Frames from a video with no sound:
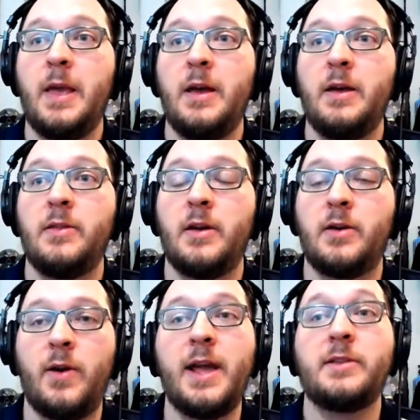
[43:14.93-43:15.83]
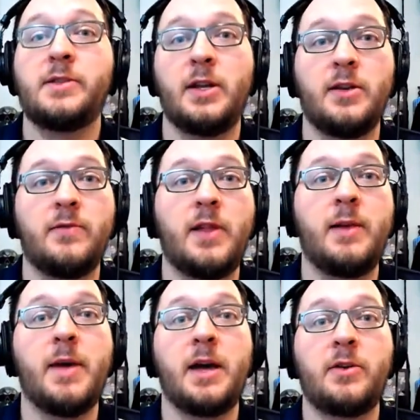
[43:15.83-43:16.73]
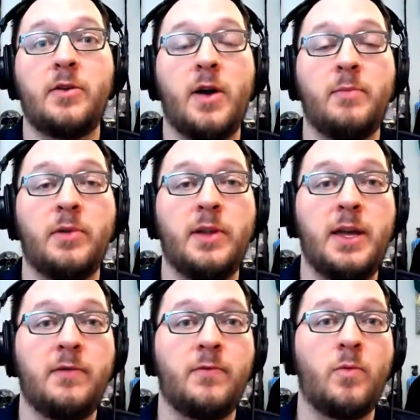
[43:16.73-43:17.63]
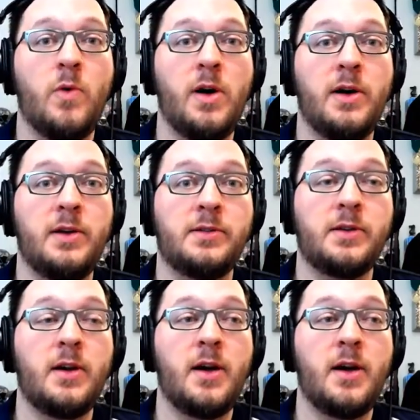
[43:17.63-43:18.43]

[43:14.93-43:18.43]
the grandson of Lamech, who I believe was